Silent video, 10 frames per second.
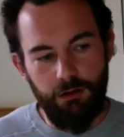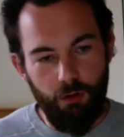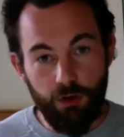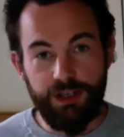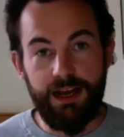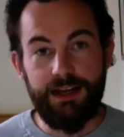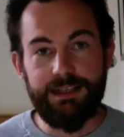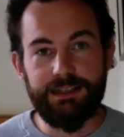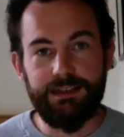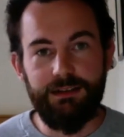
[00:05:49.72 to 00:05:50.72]

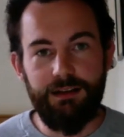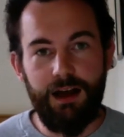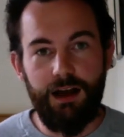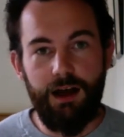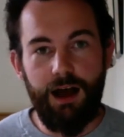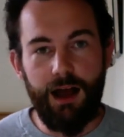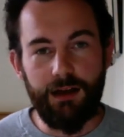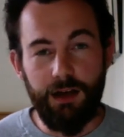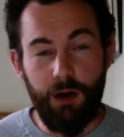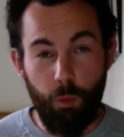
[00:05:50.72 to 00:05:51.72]
organize
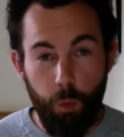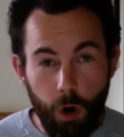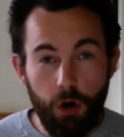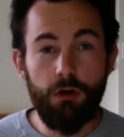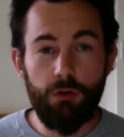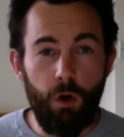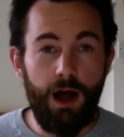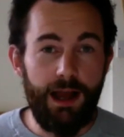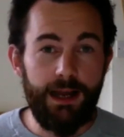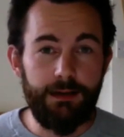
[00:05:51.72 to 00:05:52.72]
a
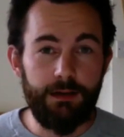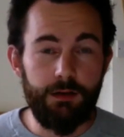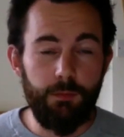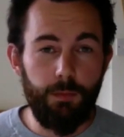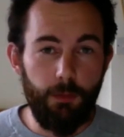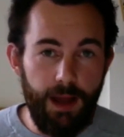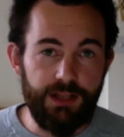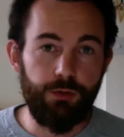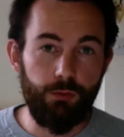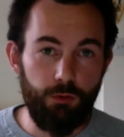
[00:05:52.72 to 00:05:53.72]
worldwide
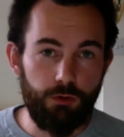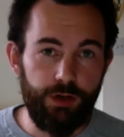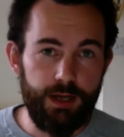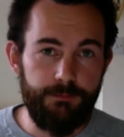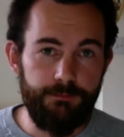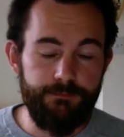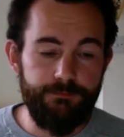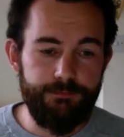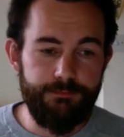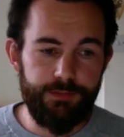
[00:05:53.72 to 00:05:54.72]
perpetual rosary.
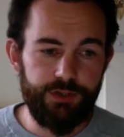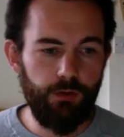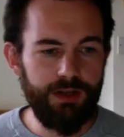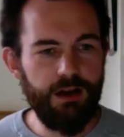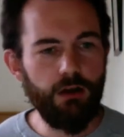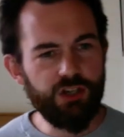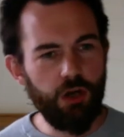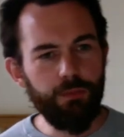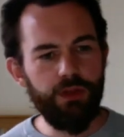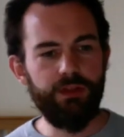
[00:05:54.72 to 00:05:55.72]
So it's not
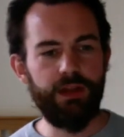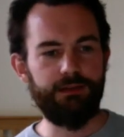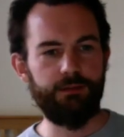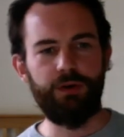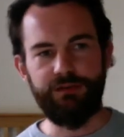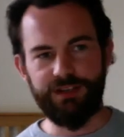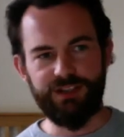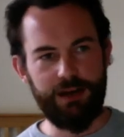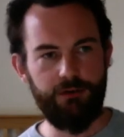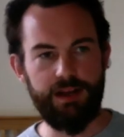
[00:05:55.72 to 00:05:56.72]
something that in
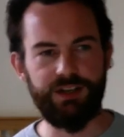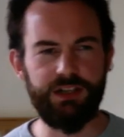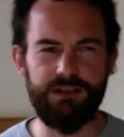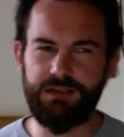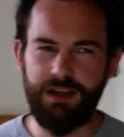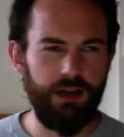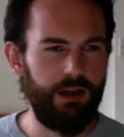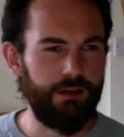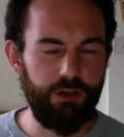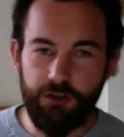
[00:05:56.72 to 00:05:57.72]
previous generations
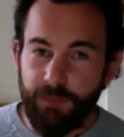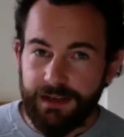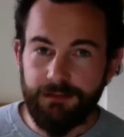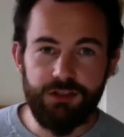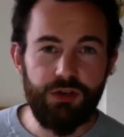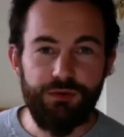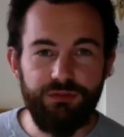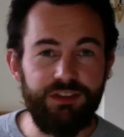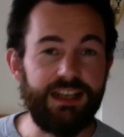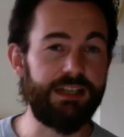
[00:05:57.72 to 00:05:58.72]
could have been too
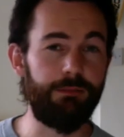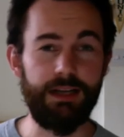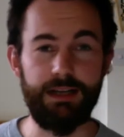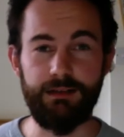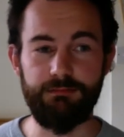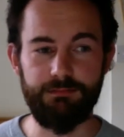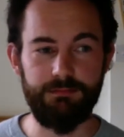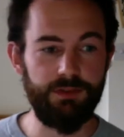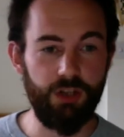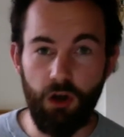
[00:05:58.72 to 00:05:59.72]
feasibly
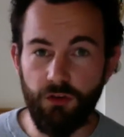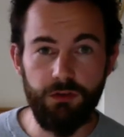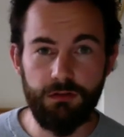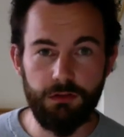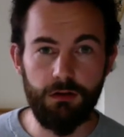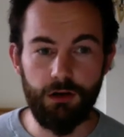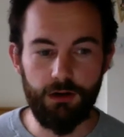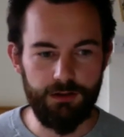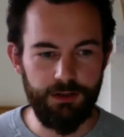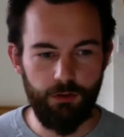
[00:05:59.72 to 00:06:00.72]
done
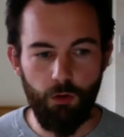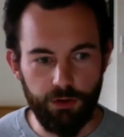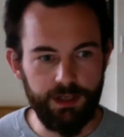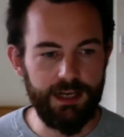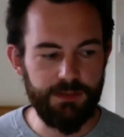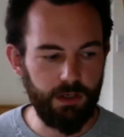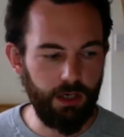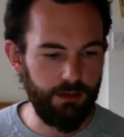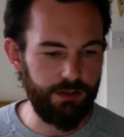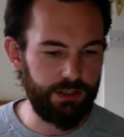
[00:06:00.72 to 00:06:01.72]
or, you know, organized,
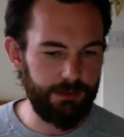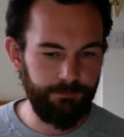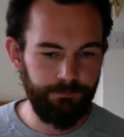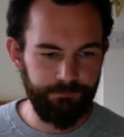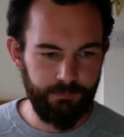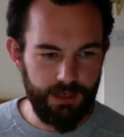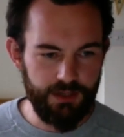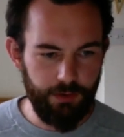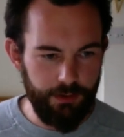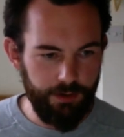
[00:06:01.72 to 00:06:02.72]
because
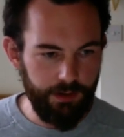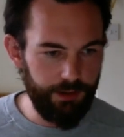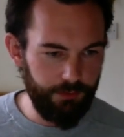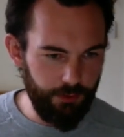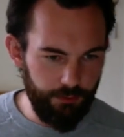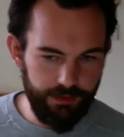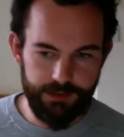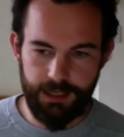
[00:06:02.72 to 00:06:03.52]
it's only really through the